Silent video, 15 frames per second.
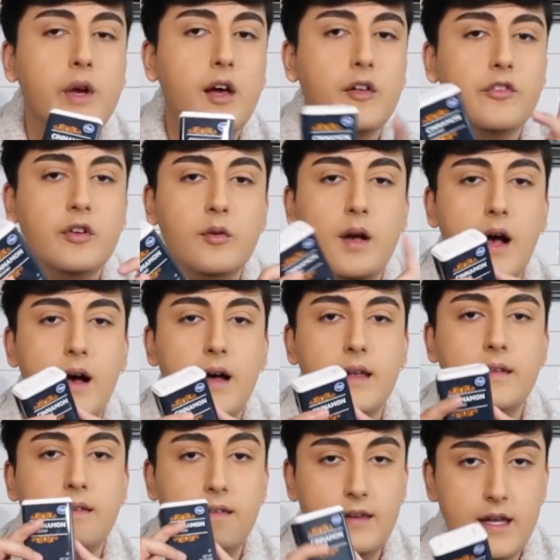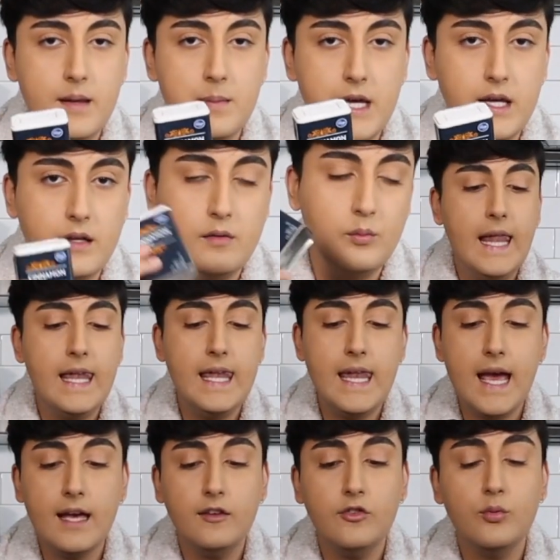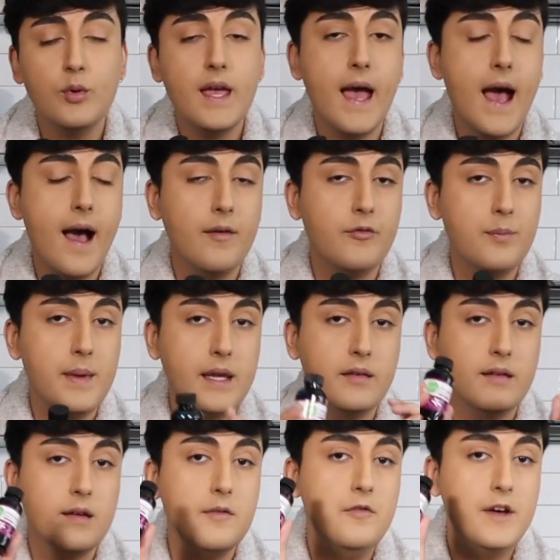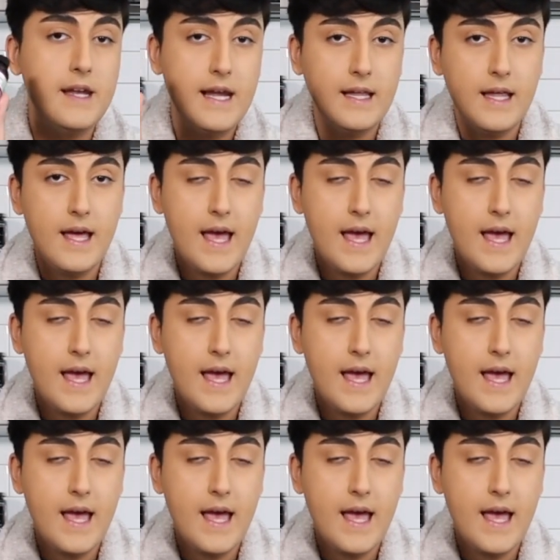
also got cinnamon. Next, we have Miss Vanilla